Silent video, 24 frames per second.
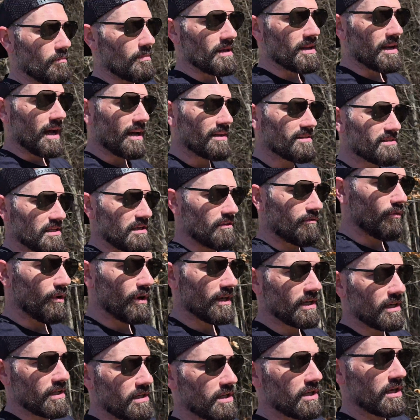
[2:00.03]
would be nice if
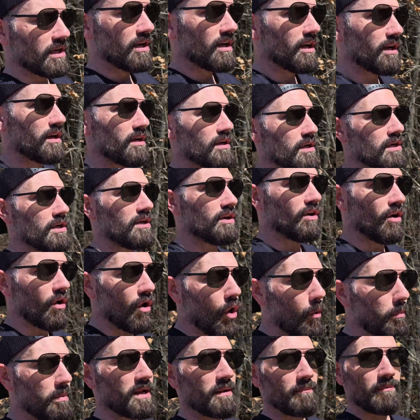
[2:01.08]
we could,
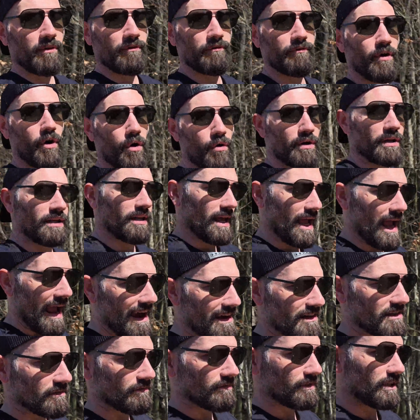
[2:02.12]
open up the phone and
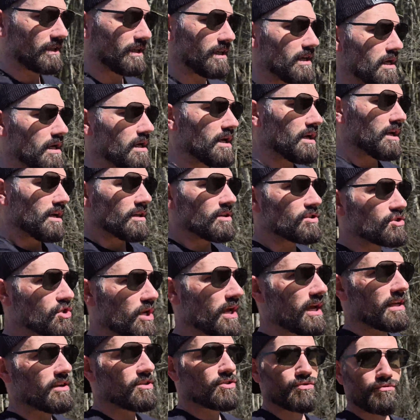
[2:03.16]
actively
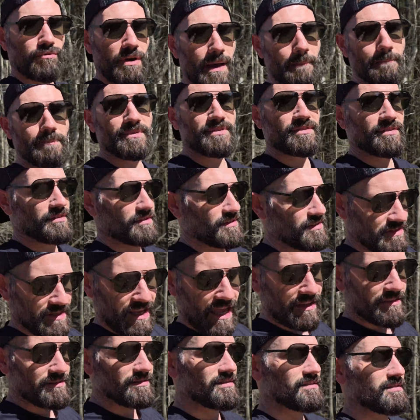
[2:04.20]
change reps,
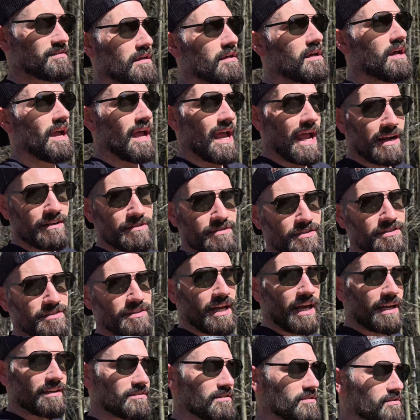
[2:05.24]
sets,
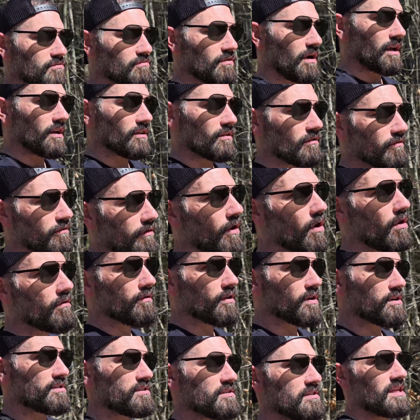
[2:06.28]
exercises right on the phone
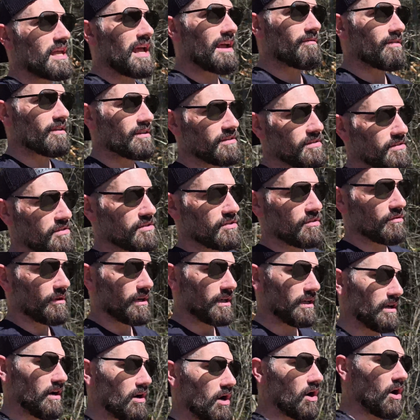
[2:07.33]
versus having to do
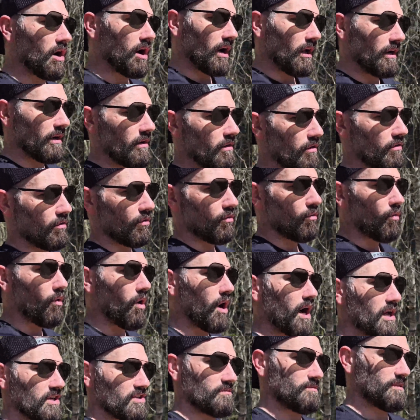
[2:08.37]
it on the
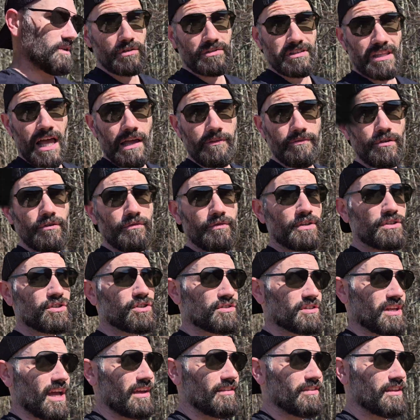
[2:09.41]
watch. Those live view
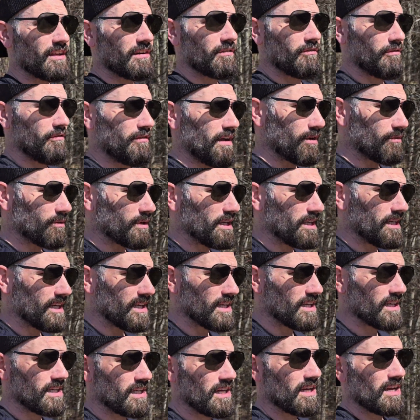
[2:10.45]
features I think
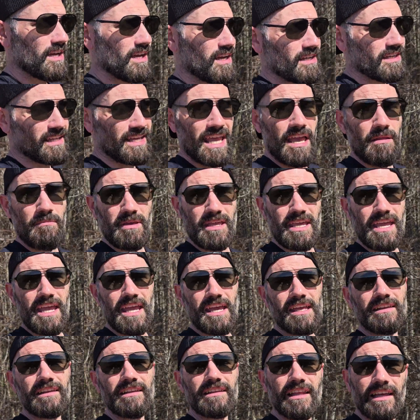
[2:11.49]
can be
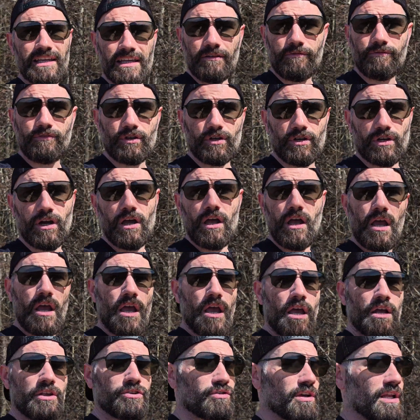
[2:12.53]
handy. Like if you're
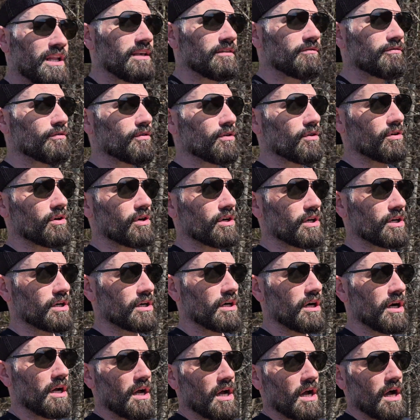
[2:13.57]
training for